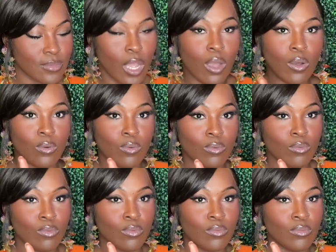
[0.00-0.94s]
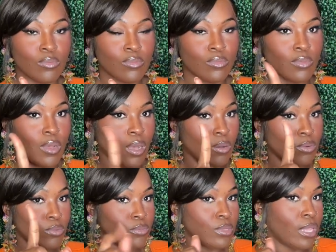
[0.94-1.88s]
Oh, oh,
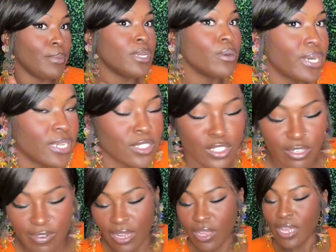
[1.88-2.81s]
let me go ahead and turn around.